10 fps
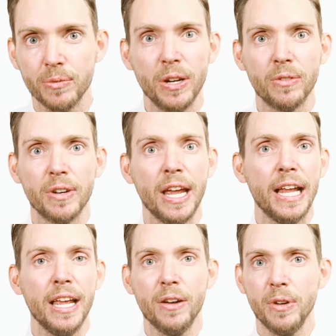We
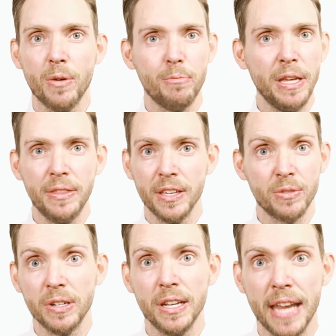don't beat this
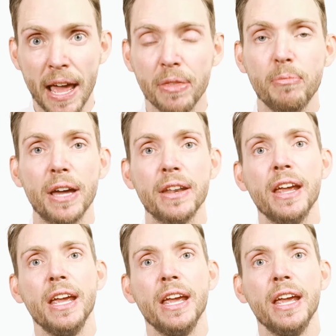one to death, but